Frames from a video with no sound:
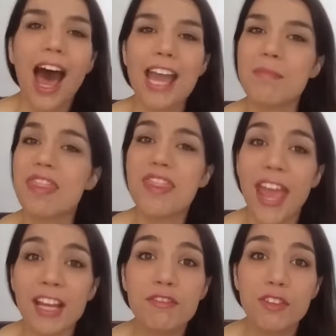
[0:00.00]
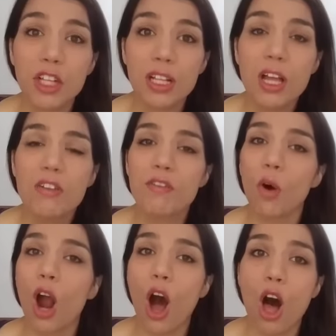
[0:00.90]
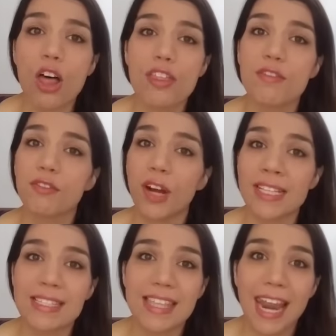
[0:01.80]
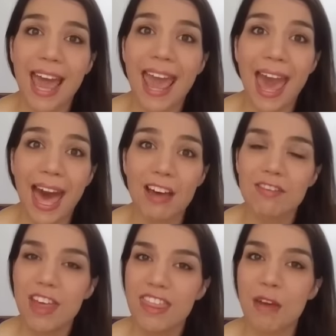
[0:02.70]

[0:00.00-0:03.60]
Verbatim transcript: I am thankful for all the friends that I have